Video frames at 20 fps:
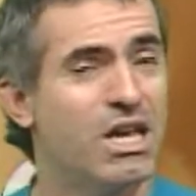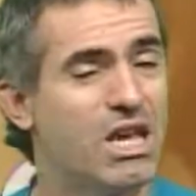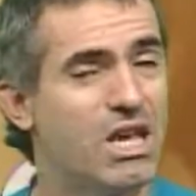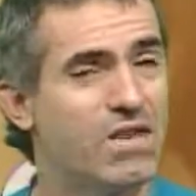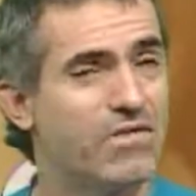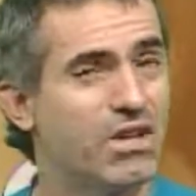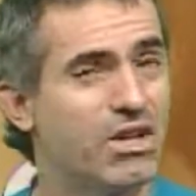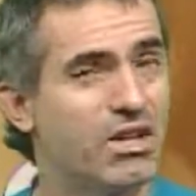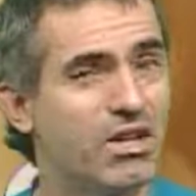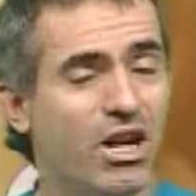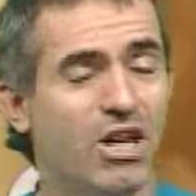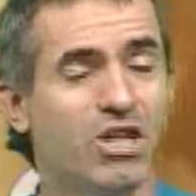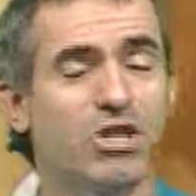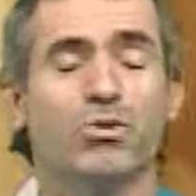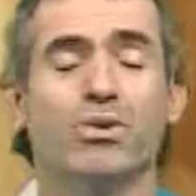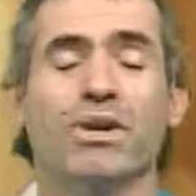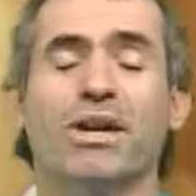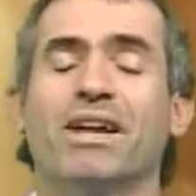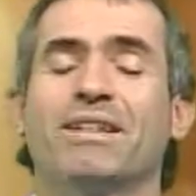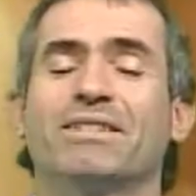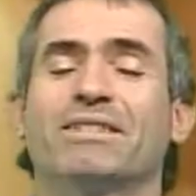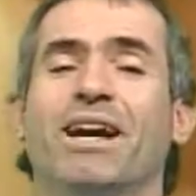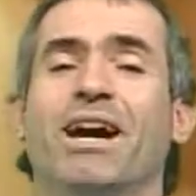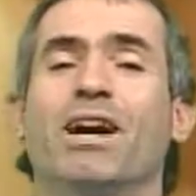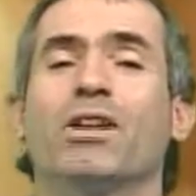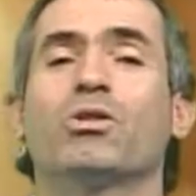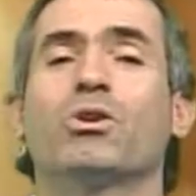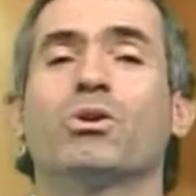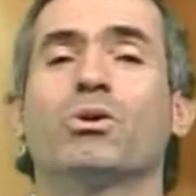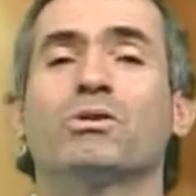If the country has
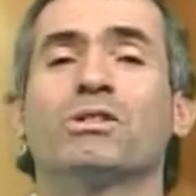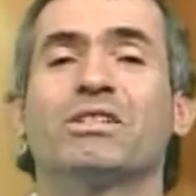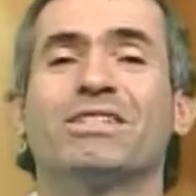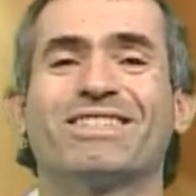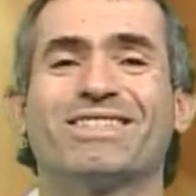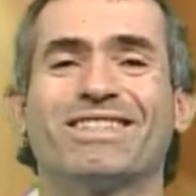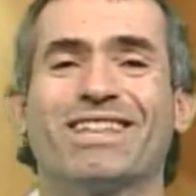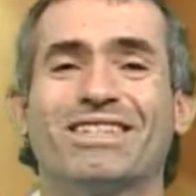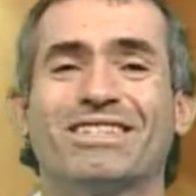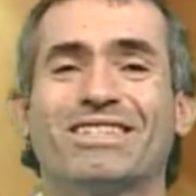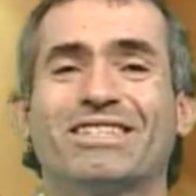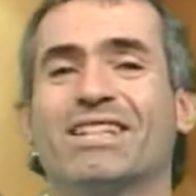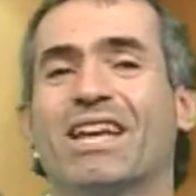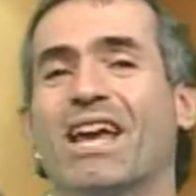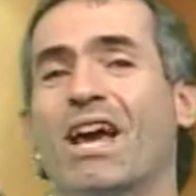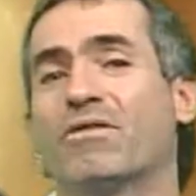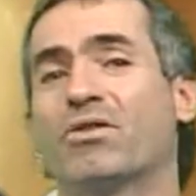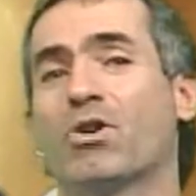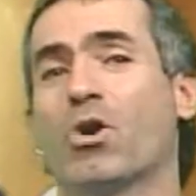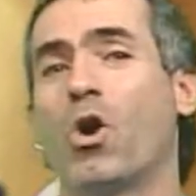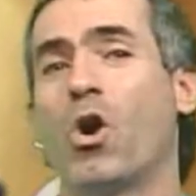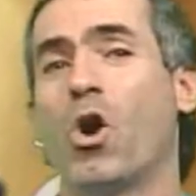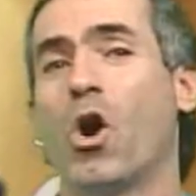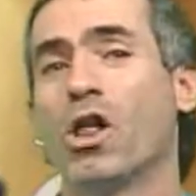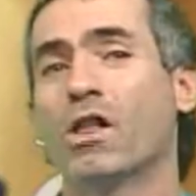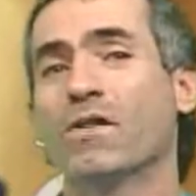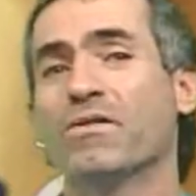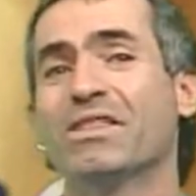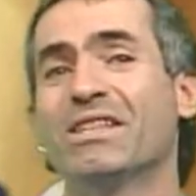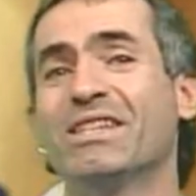not learned its lesson after
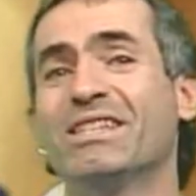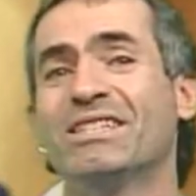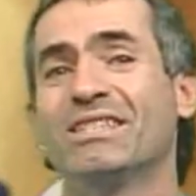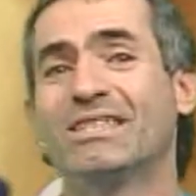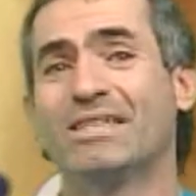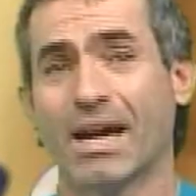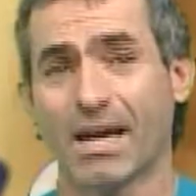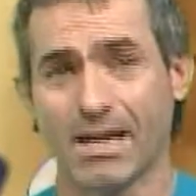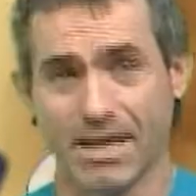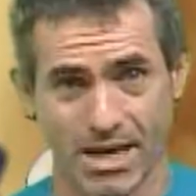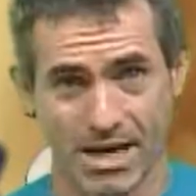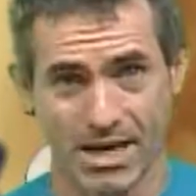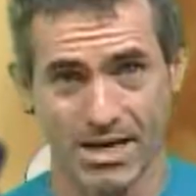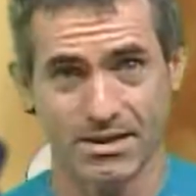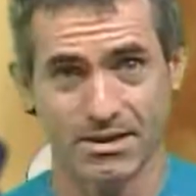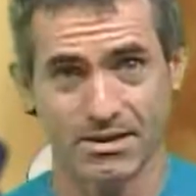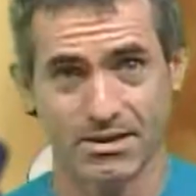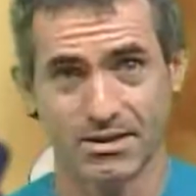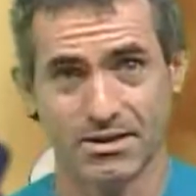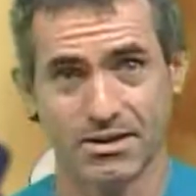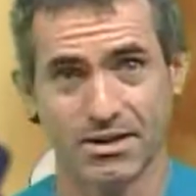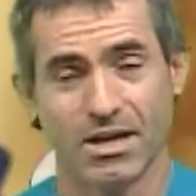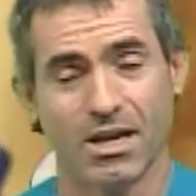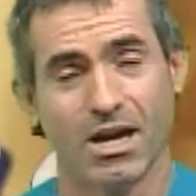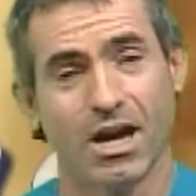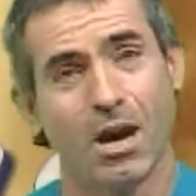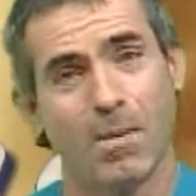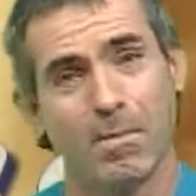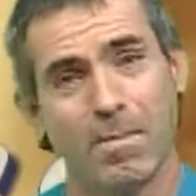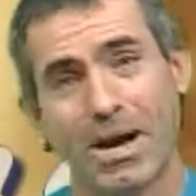all of these decades
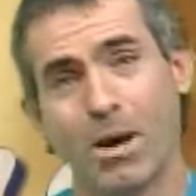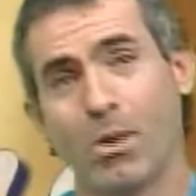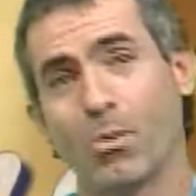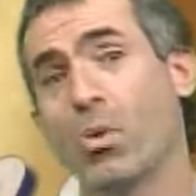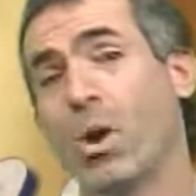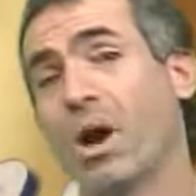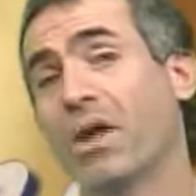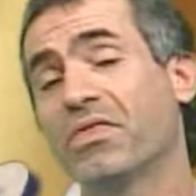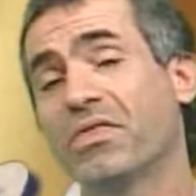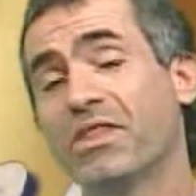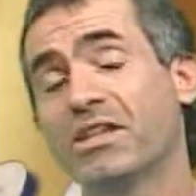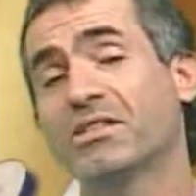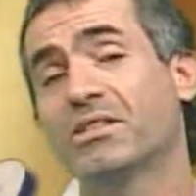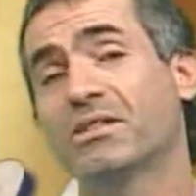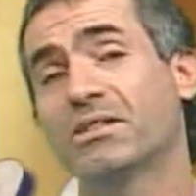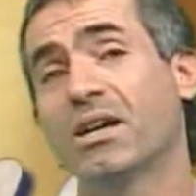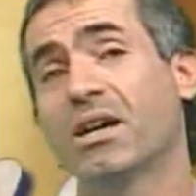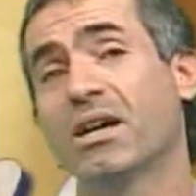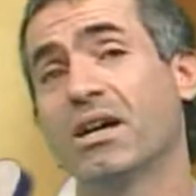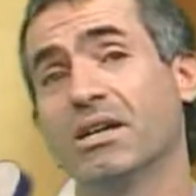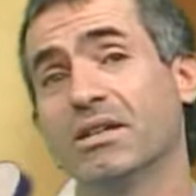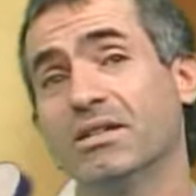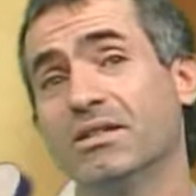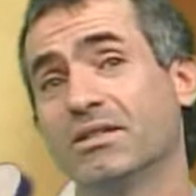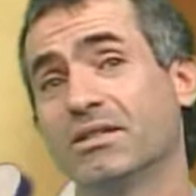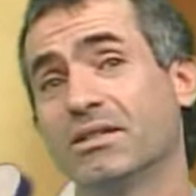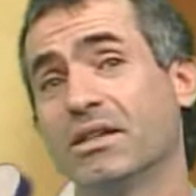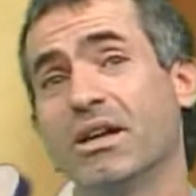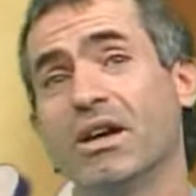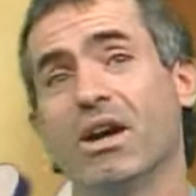about what this does,